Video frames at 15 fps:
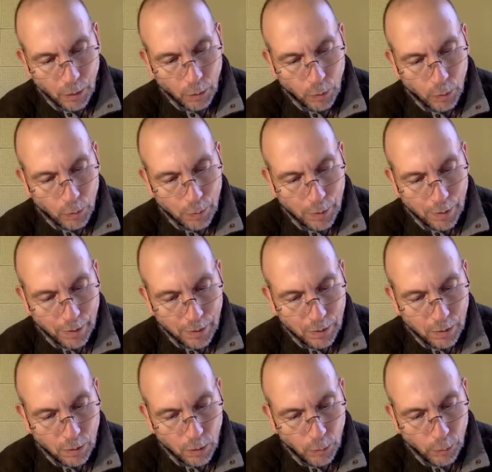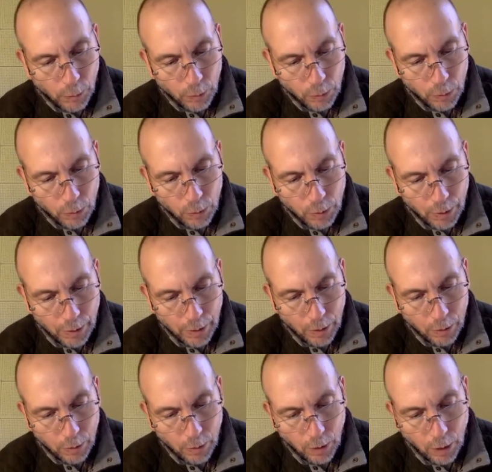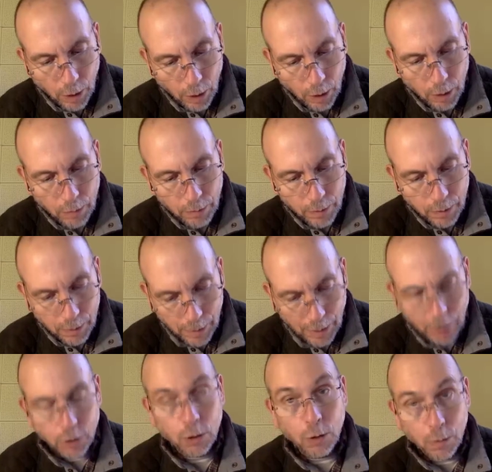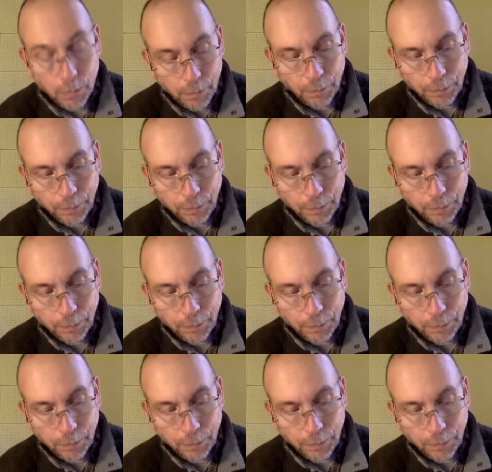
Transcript: We would be like sculptors who set out to carve a statue.